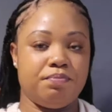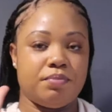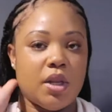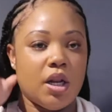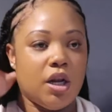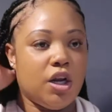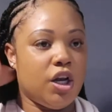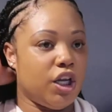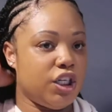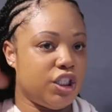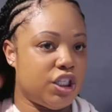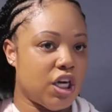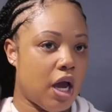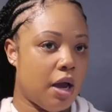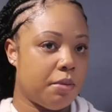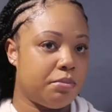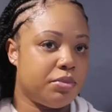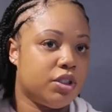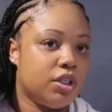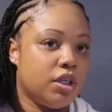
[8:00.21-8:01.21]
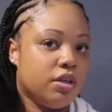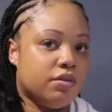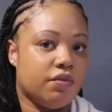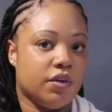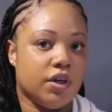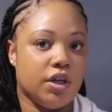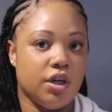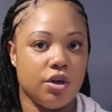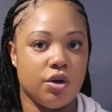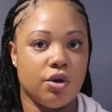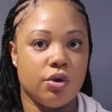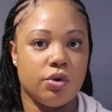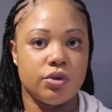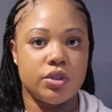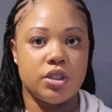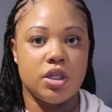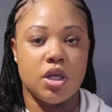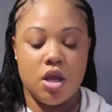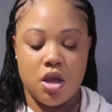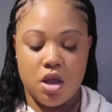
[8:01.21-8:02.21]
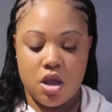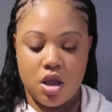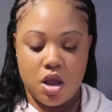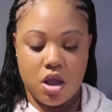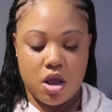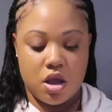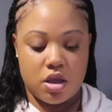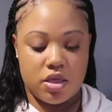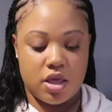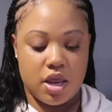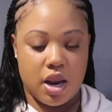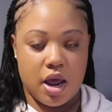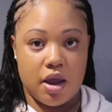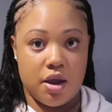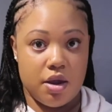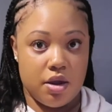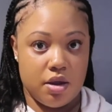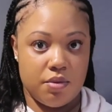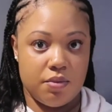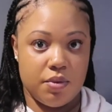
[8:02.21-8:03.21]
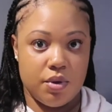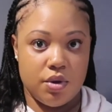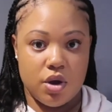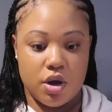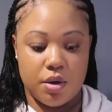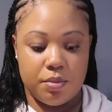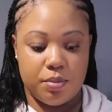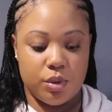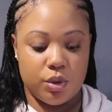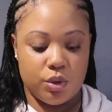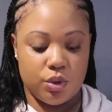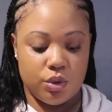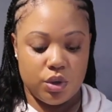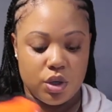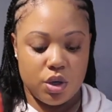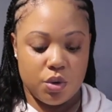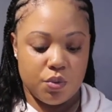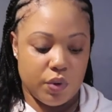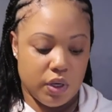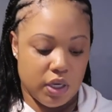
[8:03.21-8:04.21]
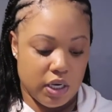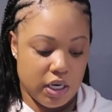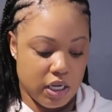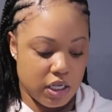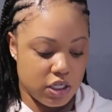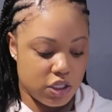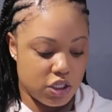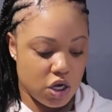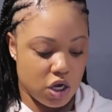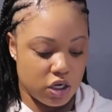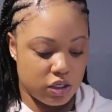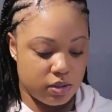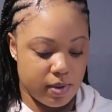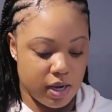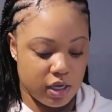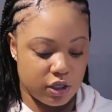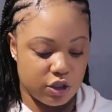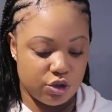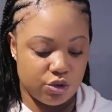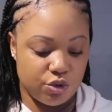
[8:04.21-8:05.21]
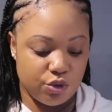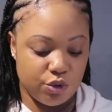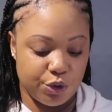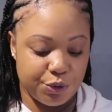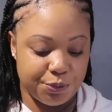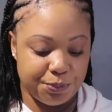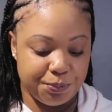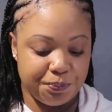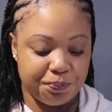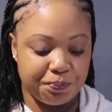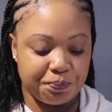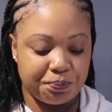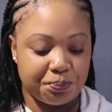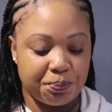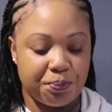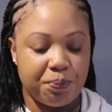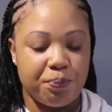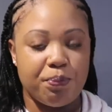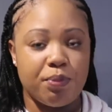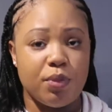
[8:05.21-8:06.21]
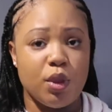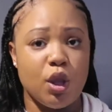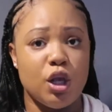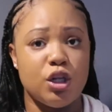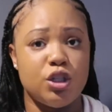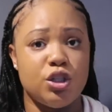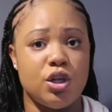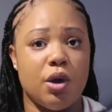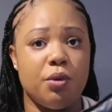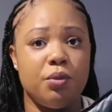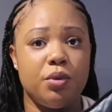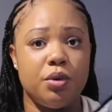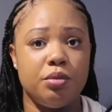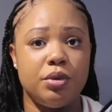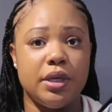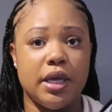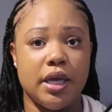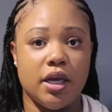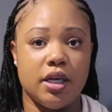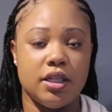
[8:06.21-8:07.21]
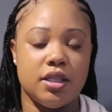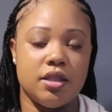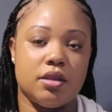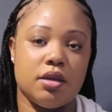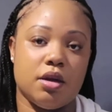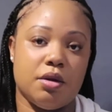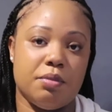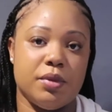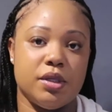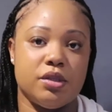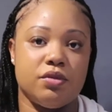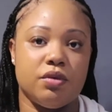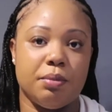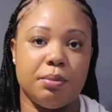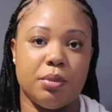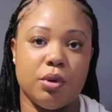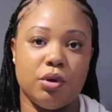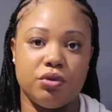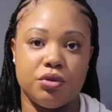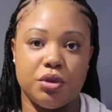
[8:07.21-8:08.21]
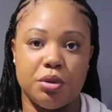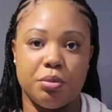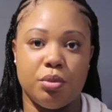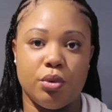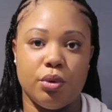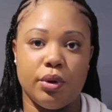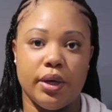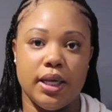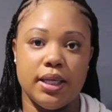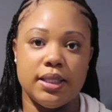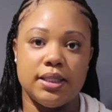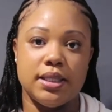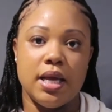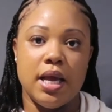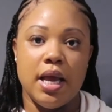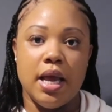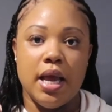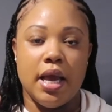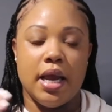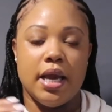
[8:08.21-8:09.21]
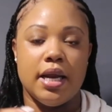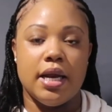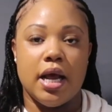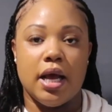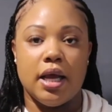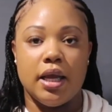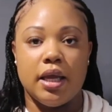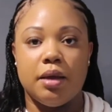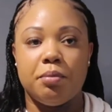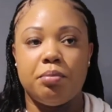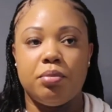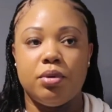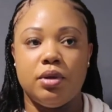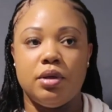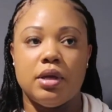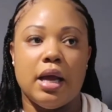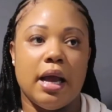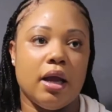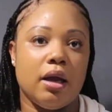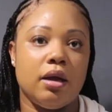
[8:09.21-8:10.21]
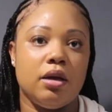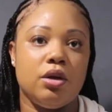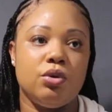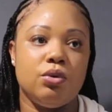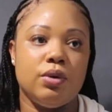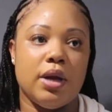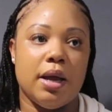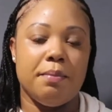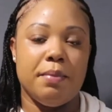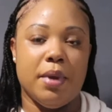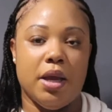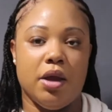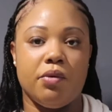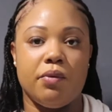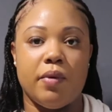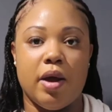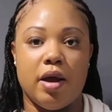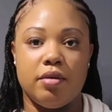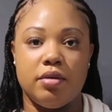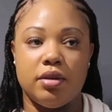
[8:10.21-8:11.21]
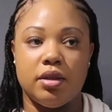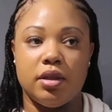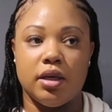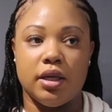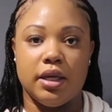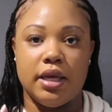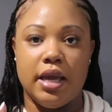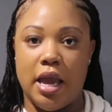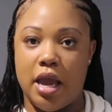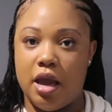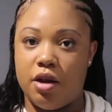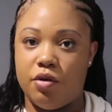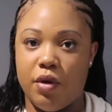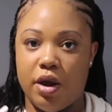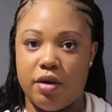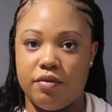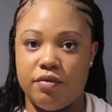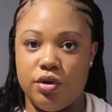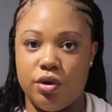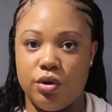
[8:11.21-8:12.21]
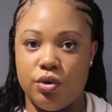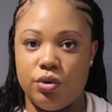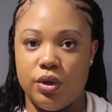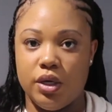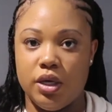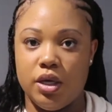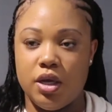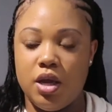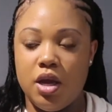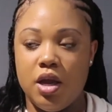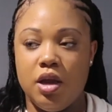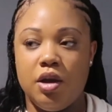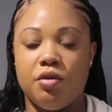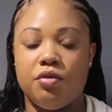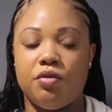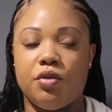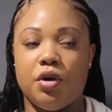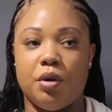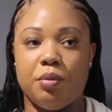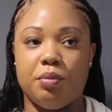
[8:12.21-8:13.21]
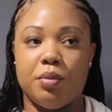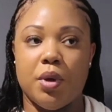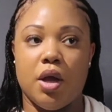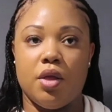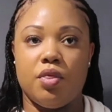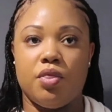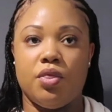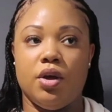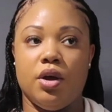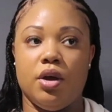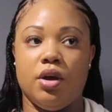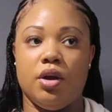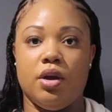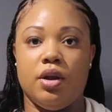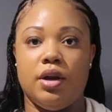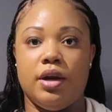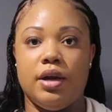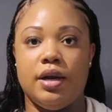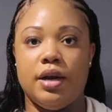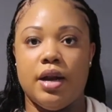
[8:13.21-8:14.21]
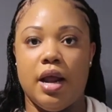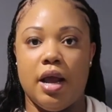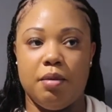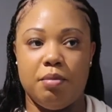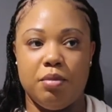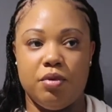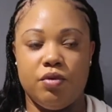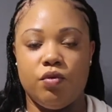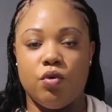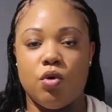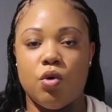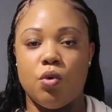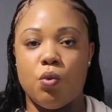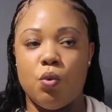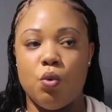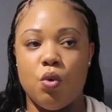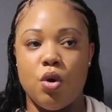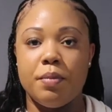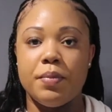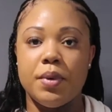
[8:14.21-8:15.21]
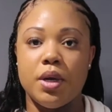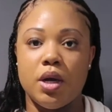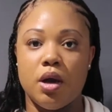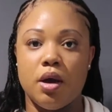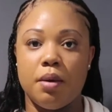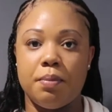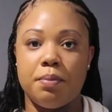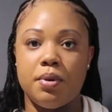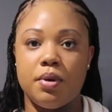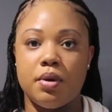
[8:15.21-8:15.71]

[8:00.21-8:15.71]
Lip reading: lunch option videos that I will upload when he starts back school. So I will get a thermos for both the boys, and I could do like make the canned ravioli from the night before, warm it up,